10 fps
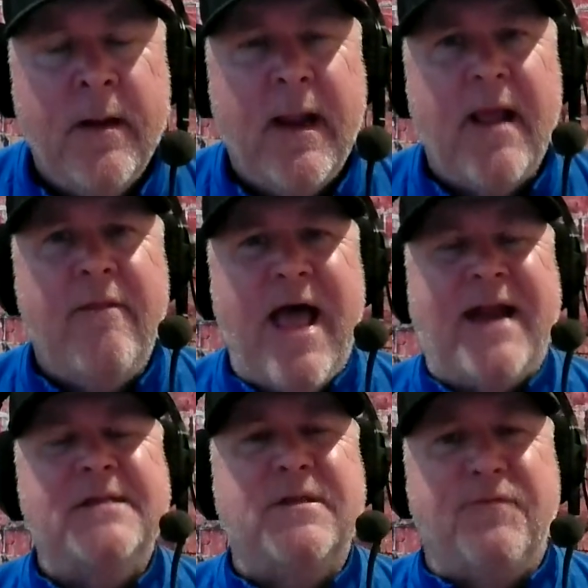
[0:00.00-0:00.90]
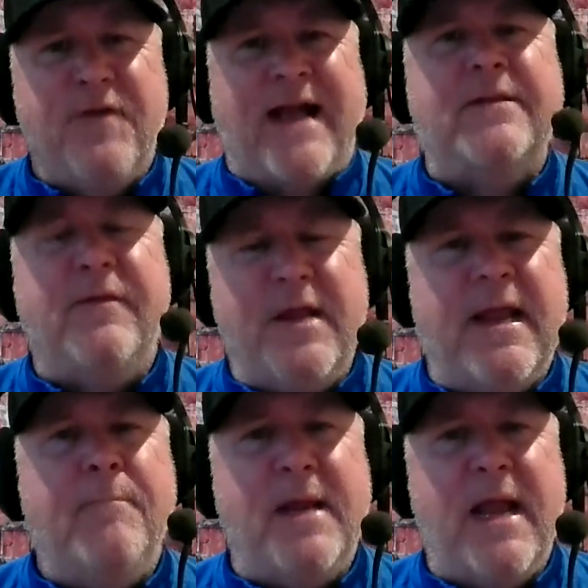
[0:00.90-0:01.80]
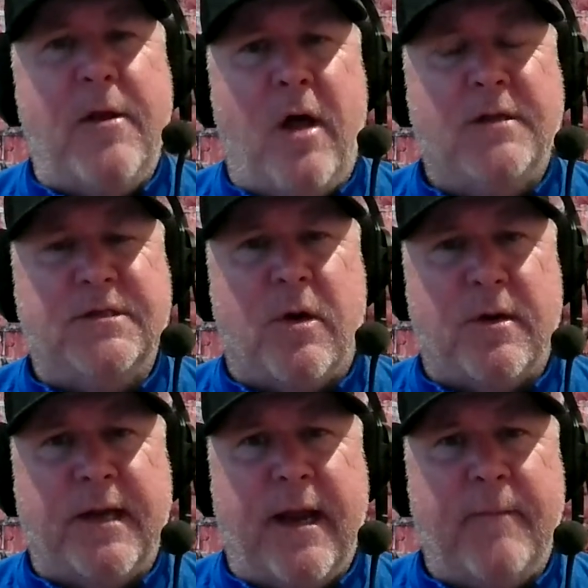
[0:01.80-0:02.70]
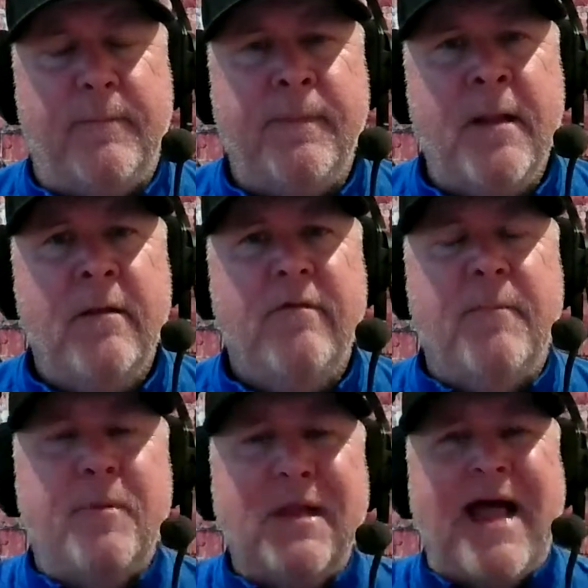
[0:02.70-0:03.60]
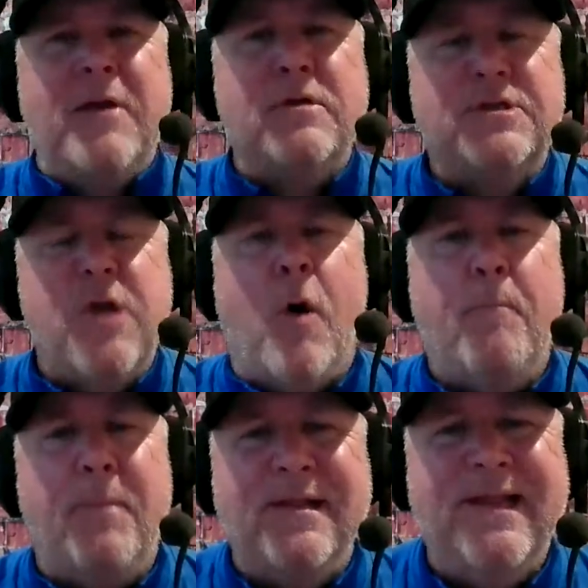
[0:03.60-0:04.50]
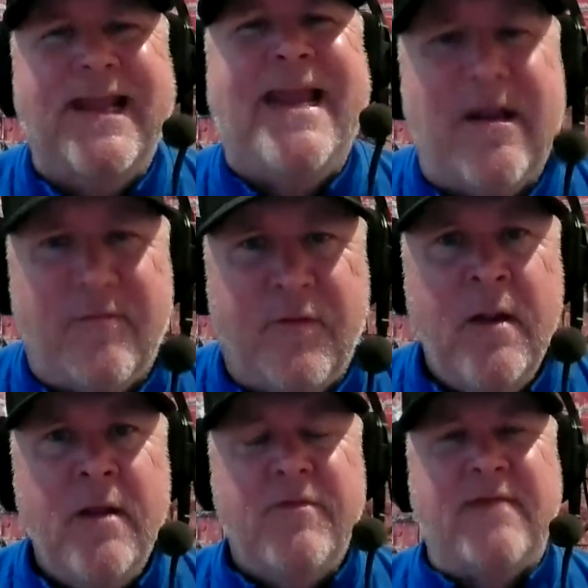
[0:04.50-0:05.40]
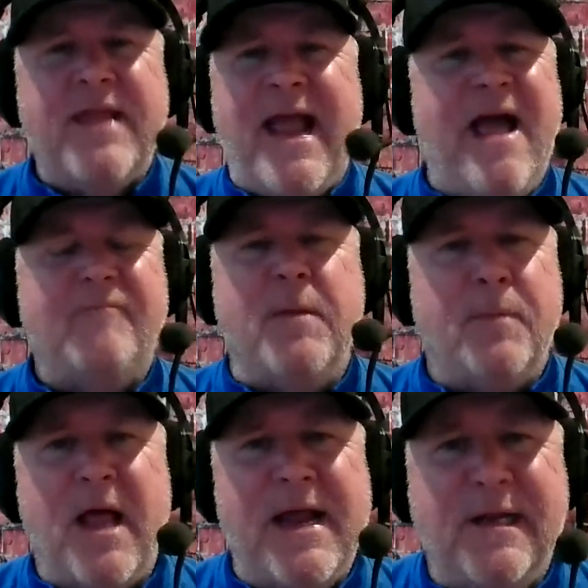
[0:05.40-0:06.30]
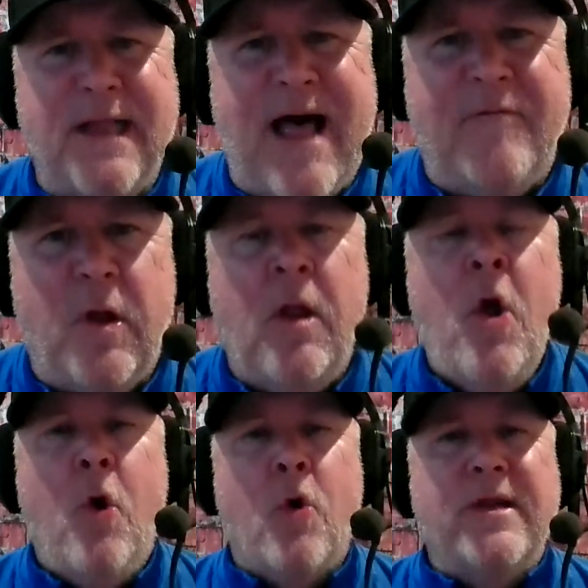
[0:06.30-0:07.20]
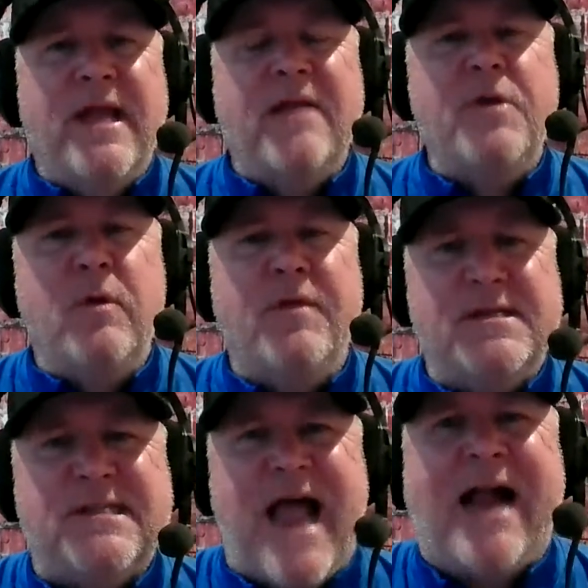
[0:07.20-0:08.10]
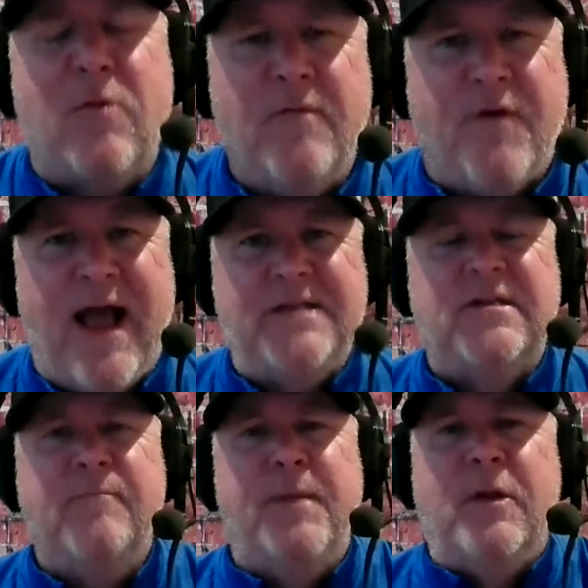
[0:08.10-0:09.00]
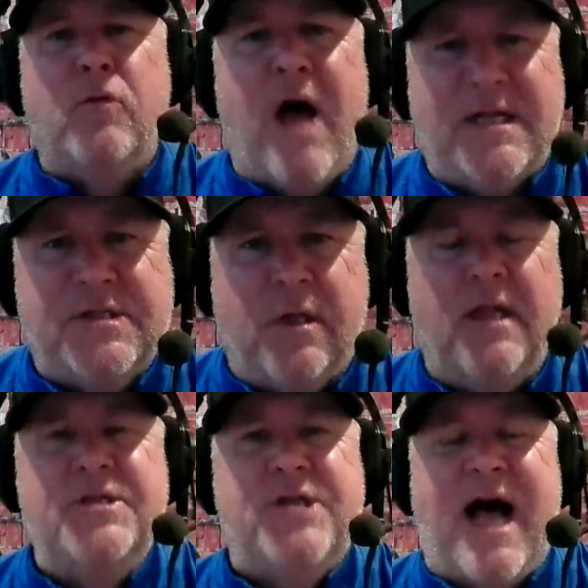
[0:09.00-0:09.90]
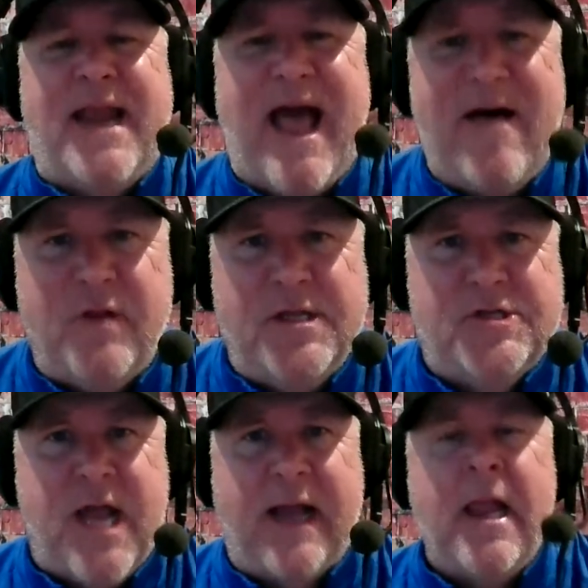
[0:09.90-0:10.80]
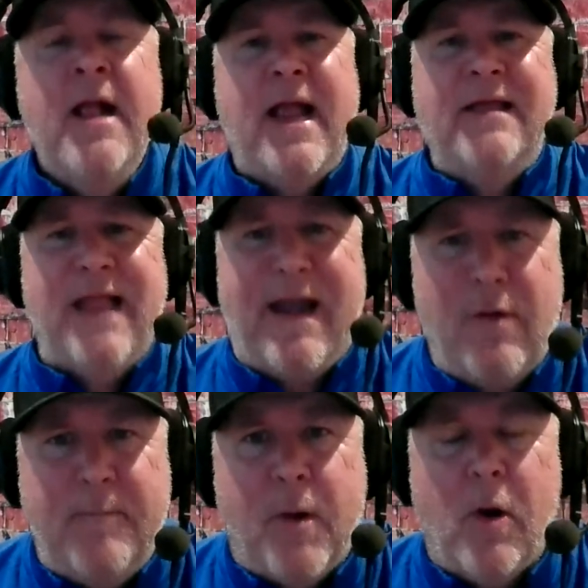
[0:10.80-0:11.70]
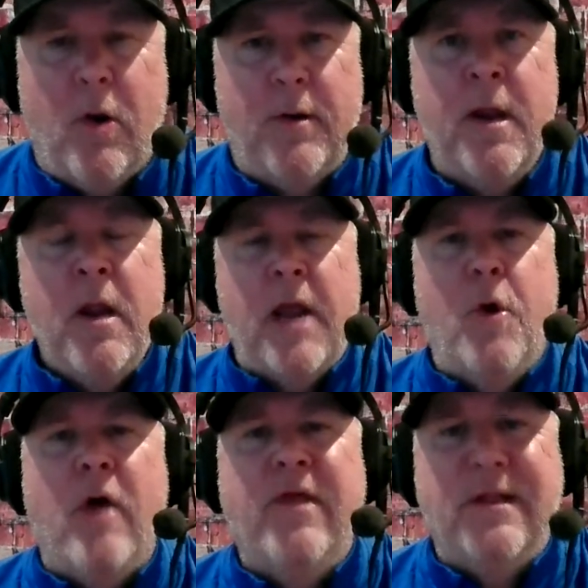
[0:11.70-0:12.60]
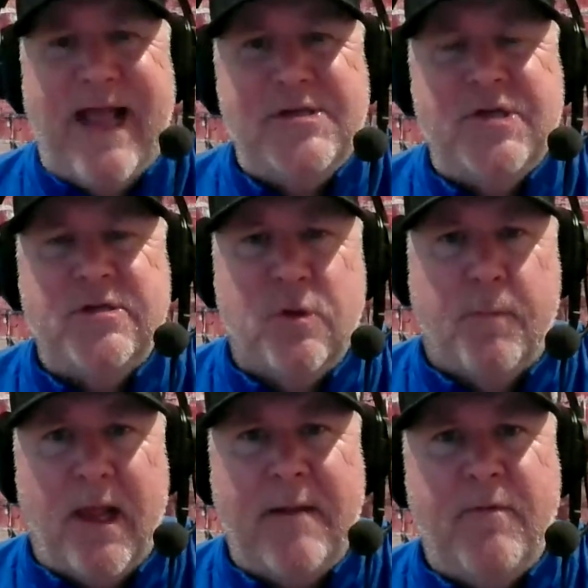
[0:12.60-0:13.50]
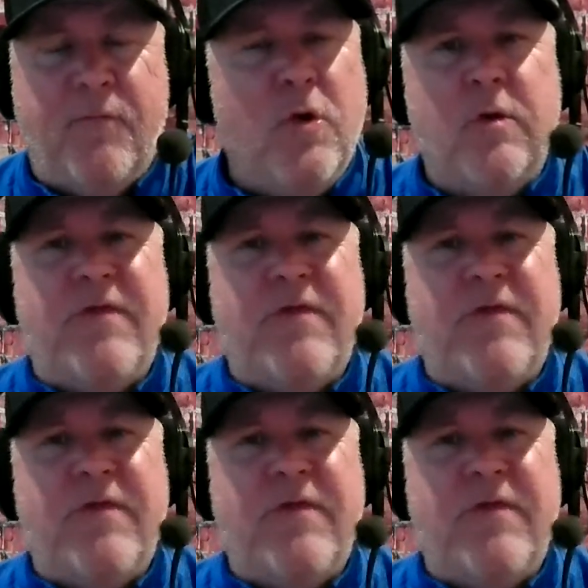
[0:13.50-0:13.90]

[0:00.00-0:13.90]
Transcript: And that has affected the NBA All-Star game. The players don't believe that they have to play at a level or give you the sacrifice of Bill Russell and John Havlicek and Larry Bird and all the legends who played before you.